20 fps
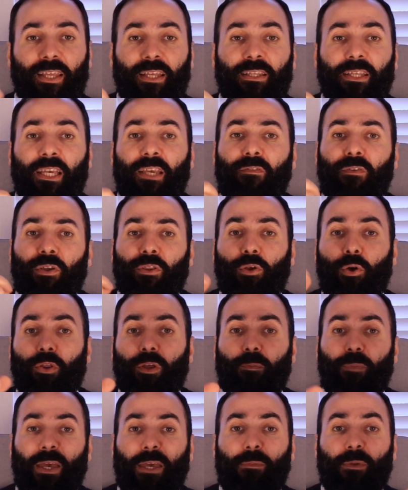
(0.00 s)
that even though
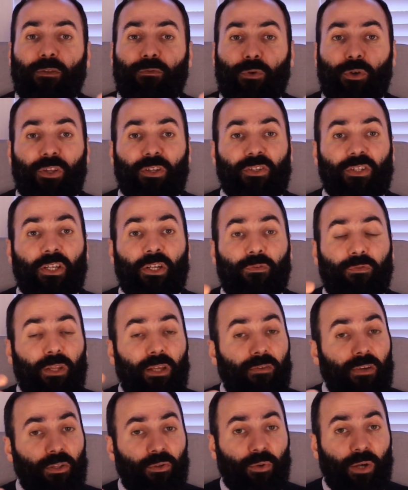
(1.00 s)
the payment for the sin of
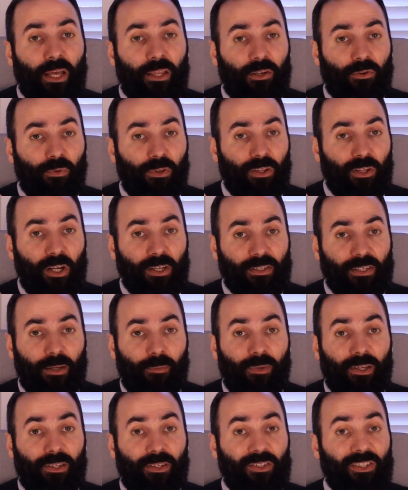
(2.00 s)
living together with
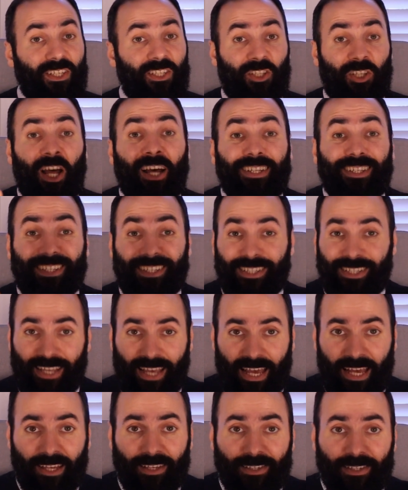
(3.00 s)
non-submitters is not a
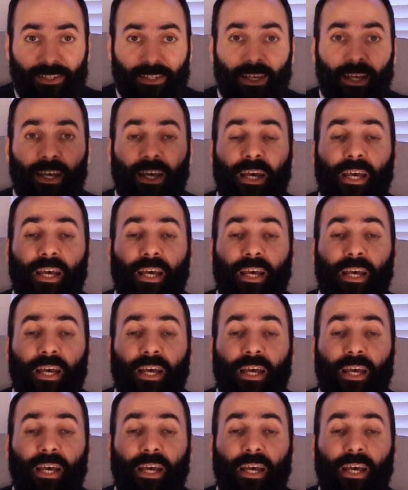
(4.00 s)
tax,